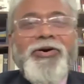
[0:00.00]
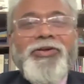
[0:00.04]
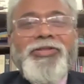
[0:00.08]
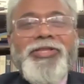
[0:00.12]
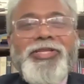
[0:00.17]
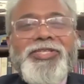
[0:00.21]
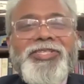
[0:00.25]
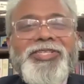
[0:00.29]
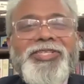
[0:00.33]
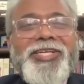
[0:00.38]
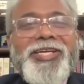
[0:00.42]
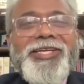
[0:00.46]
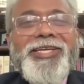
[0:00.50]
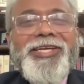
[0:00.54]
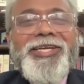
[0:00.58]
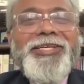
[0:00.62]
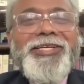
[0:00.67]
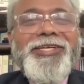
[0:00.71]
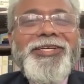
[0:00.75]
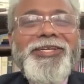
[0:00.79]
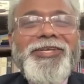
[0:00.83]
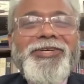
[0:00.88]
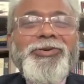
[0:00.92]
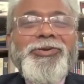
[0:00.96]
On the
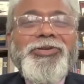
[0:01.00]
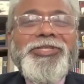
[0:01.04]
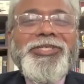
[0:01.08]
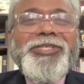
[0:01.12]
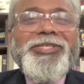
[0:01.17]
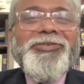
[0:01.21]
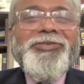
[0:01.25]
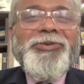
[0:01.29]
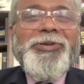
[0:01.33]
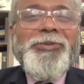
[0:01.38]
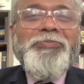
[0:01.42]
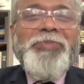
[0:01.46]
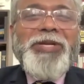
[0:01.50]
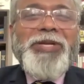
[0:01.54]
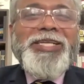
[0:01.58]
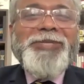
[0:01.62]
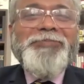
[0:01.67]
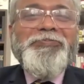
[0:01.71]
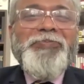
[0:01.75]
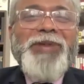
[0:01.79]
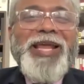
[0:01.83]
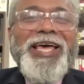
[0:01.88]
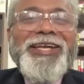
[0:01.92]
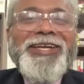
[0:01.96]
second, Ojaswi,
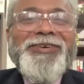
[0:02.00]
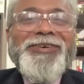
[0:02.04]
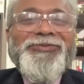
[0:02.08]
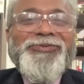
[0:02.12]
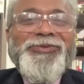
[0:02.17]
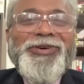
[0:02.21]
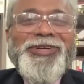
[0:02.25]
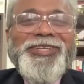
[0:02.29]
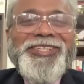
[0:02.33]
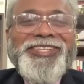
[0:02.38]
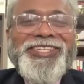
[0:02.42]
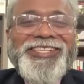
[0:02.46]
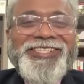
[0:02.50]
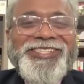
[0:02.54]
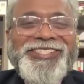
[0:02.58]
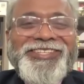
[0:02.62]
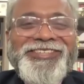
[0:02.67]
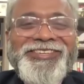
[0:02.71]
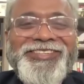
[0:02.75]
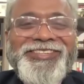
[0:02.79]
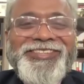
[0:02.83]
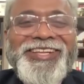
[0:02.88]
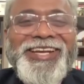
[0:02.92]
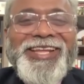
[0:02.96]
please plan a full
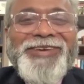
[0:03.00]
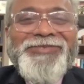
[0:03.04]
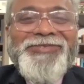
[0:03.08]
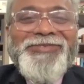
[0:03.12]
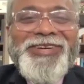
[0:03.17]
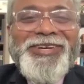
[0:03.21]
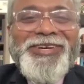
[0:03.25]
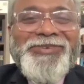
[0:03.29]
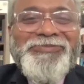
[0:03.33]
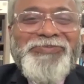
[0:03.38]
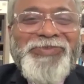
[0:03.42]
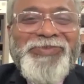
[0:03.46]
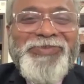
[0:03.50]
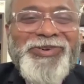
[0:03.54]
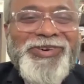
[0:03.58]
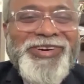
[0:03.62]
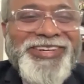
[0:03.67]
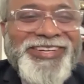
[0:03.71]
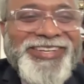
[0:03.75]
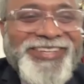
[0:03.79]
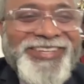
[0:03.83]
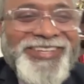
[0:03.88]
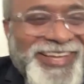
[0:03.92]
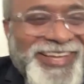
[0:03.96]
session on the naval report.